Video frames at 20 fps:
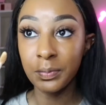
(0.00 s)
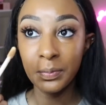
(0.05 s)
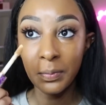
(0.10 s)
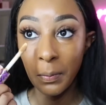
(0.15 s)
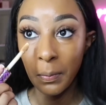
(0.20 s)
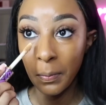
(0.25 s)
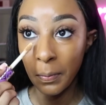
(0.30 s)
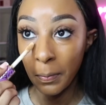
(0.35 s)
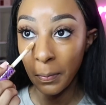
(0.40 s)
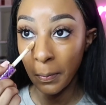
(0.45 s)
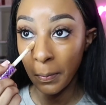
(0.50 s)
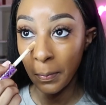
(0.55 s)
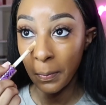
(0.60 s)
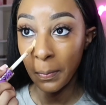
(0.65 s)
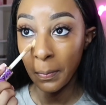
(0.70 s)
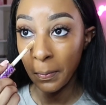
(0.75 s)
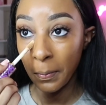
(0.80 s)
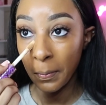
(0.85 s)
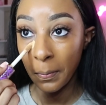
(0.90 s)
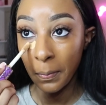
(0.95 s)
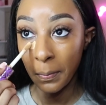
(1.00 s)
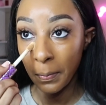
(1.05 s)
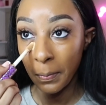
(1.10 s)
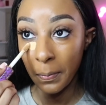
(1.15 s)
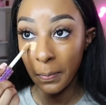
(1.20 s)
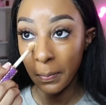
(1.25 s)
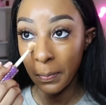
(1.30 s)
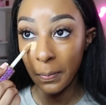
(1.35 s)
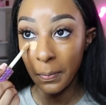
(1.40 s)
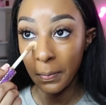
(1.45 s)

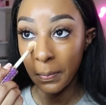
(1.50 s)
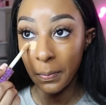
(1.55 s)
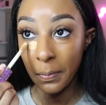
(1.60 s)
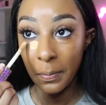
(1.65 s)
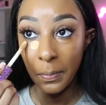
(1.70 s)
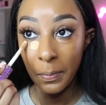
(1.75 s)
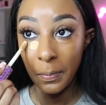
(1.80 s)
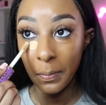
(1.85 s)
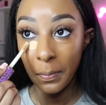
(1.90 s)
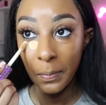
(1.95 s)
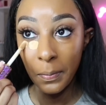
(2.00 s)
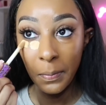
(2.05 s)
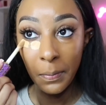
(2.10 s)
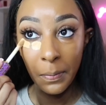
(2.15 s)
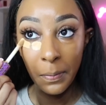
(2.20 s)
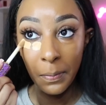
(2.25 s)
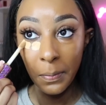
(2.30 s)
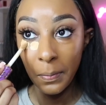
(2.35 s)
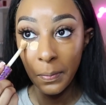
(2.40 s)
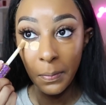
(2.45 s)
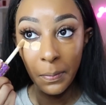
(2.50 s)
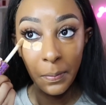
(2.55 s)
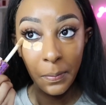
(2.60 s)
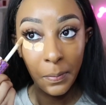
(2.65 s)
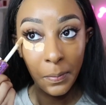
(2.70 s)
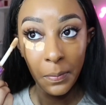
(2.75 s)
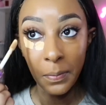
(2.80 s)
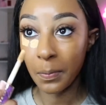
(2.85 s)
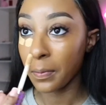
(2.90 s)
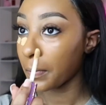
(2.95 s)

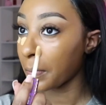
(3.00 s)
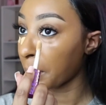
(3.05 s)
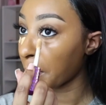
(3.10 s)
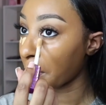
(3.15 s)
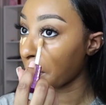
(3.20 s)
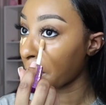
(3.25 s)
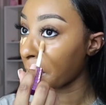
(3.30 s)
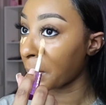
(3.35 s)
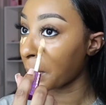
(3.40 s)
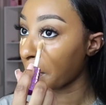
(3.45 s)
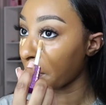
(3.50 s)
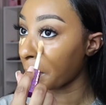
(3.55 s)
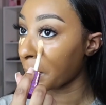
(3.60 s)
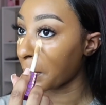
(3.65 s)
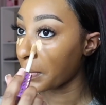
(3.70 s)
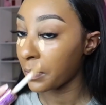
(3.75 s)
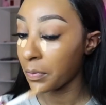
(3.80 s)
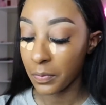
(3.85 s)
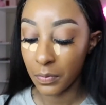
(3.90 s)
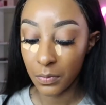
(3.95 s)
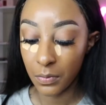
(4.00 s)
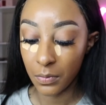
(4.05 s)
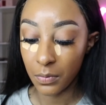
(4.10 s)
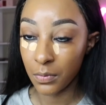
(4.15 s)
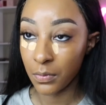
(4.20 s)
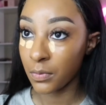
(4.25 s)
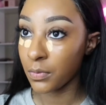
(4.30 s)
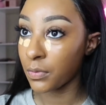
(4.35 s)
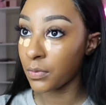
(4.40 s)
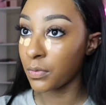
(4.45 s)

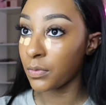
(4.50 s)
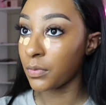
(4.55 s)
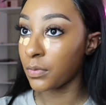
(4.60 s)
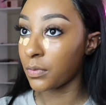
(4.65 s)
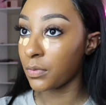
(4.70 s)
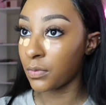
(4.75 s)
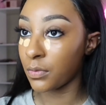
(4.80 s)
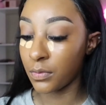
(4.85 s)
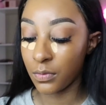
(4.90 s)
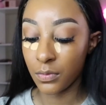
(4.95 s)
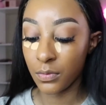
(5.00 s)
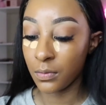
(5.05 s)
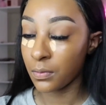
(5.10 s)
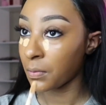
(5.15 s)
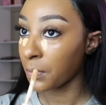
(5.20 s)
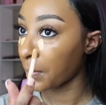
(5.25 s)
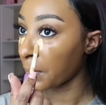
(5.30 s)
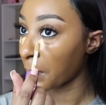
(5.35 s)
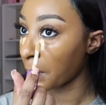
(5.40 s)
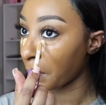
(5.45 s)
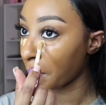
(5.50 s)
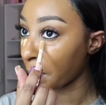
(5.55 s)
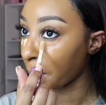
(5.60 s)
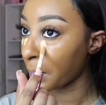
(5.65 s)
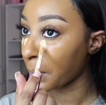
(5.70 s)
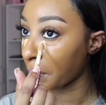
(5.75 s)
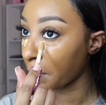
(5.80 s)
(silence)